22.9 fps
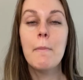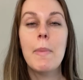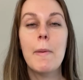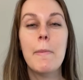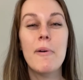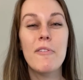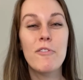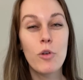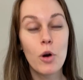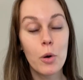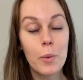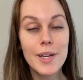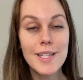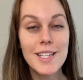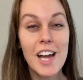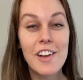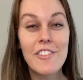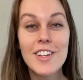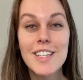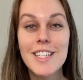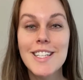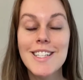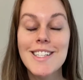But before we
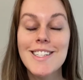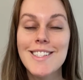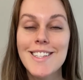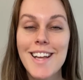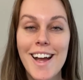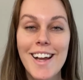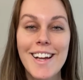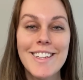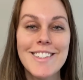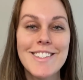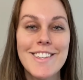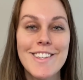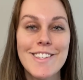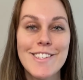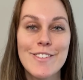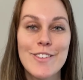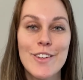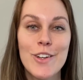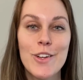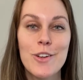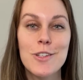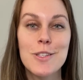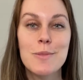dive into the science, this
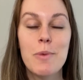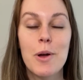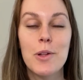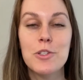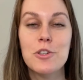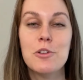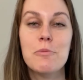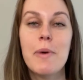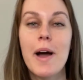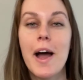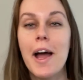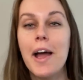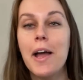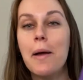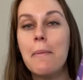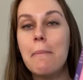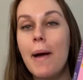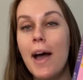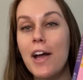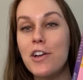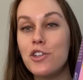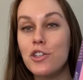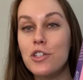video is sponsored by
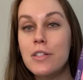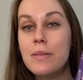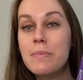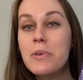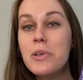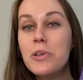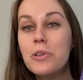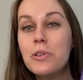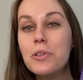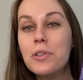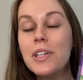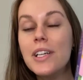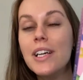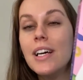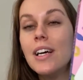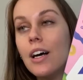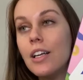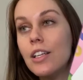Magic Spoon.